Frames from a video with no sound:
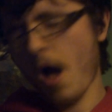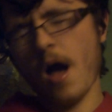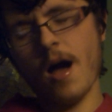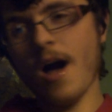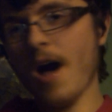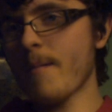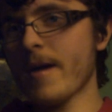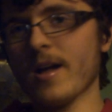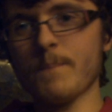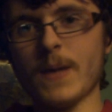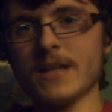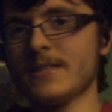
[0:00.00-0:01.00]
Oh my
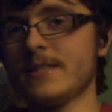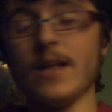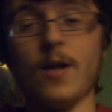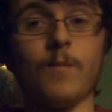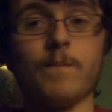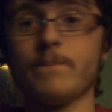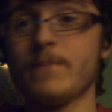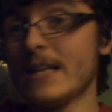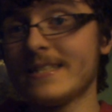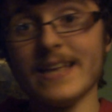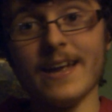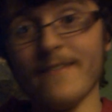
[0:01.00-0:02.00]
god, but still,
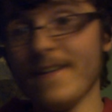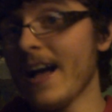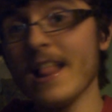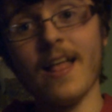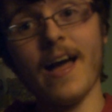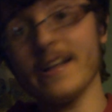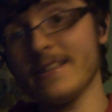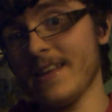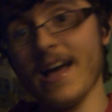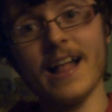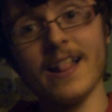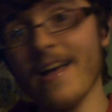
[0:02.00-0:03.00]
this series, I liked it,
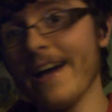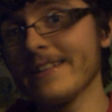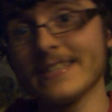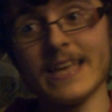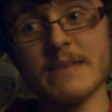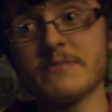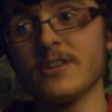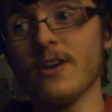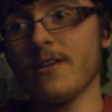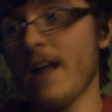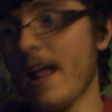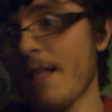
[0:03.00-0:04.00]
I liked this
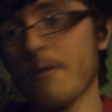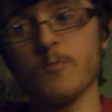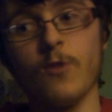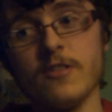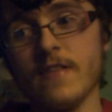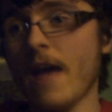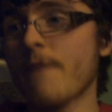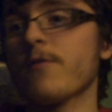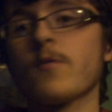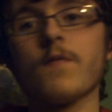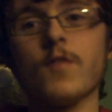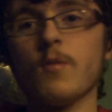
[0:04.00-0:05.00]
episode, and we'll definitely
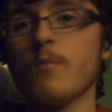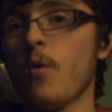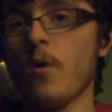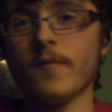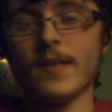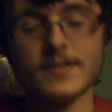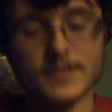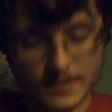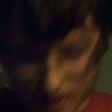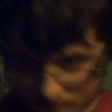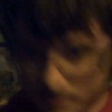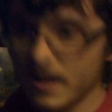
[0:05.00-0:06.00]
review more of it,
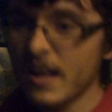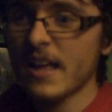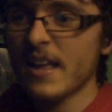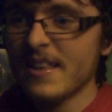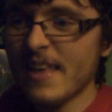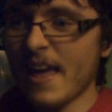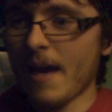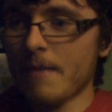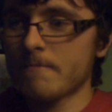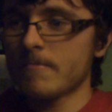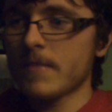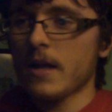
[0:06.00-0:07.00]
so, yeah.
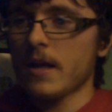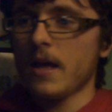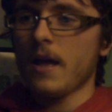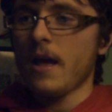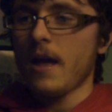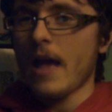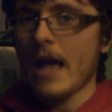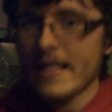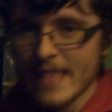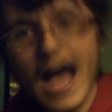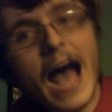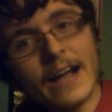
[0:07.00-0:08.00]

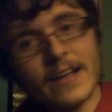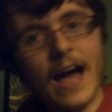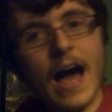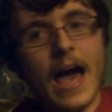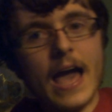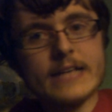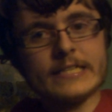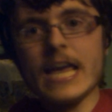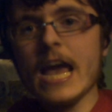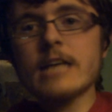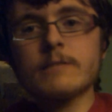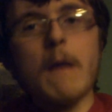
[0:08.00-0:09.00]
And that, guys,
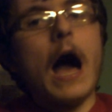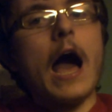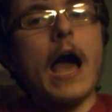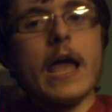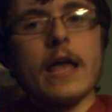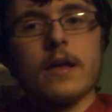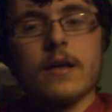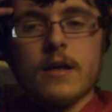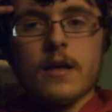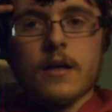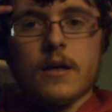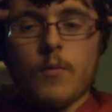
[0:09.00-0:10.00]
is my...
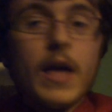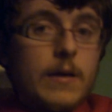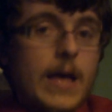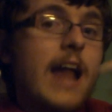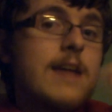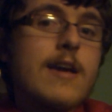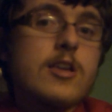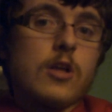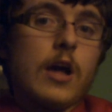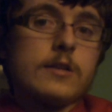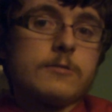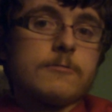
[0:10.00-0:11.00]
Wait, animation,
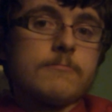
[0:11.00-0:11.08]
guys.